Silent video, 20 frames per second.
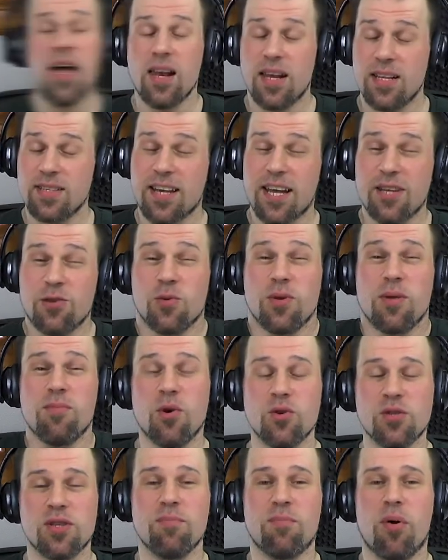Let's get to the
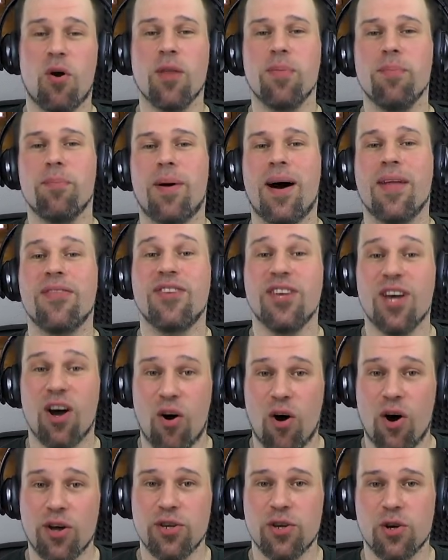most important part, the
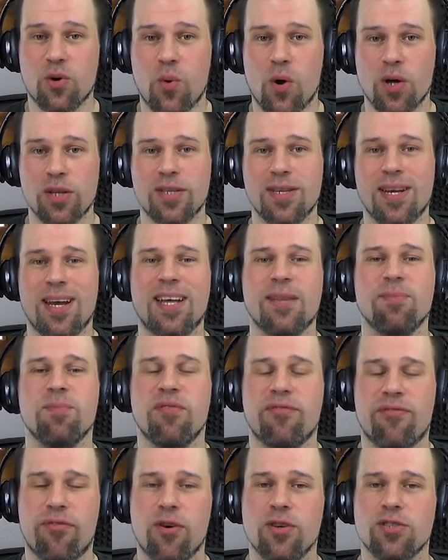audio quality, and let me
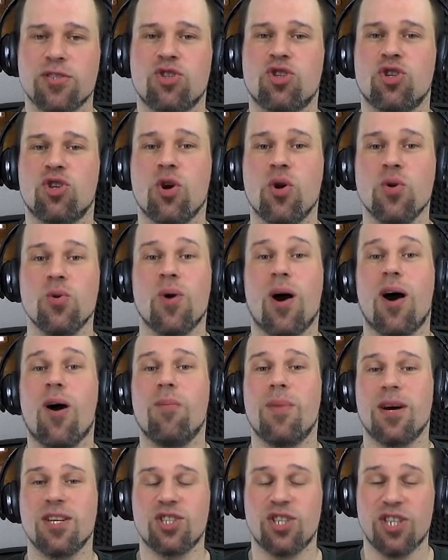first show you how
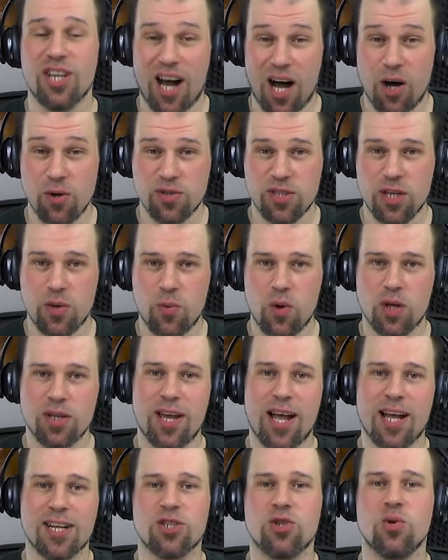much the outside
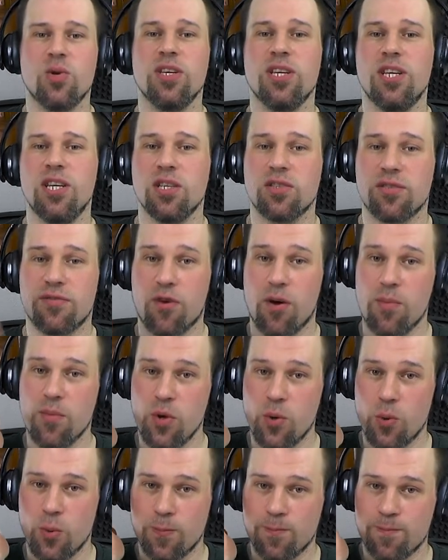world actually hears from
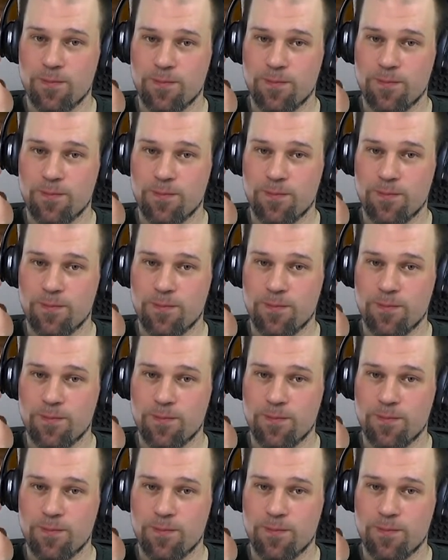you.